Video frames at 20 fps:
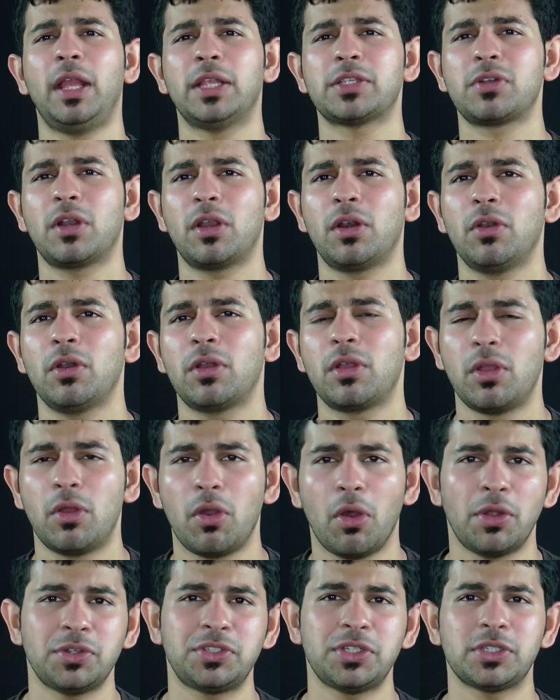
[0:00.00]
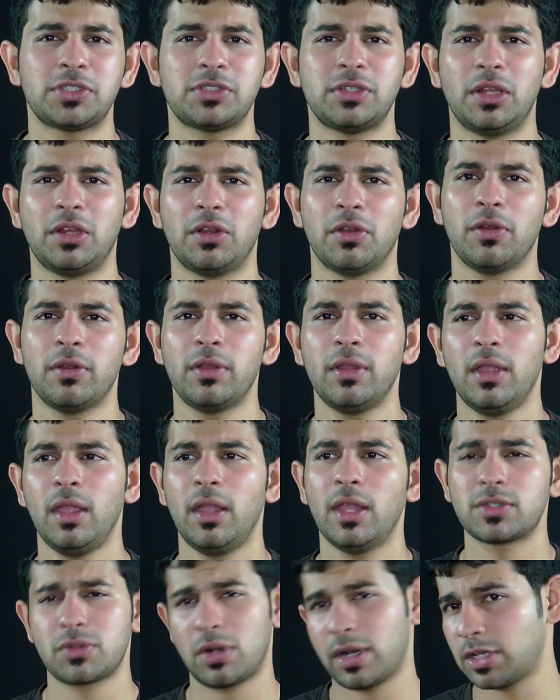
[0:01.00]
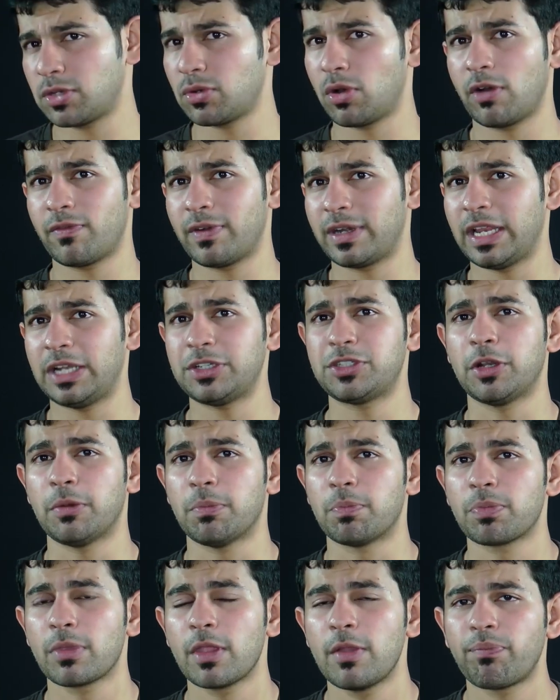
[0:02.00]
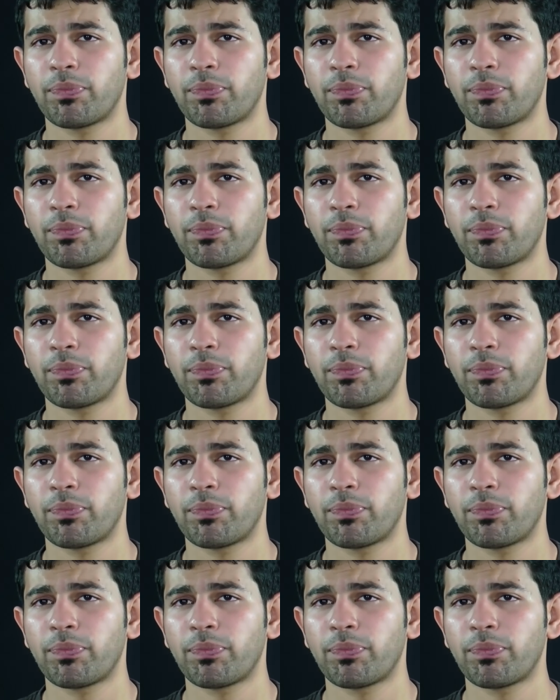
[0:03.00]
It's going to look gorgeous, and it's going to get you a lot of attention.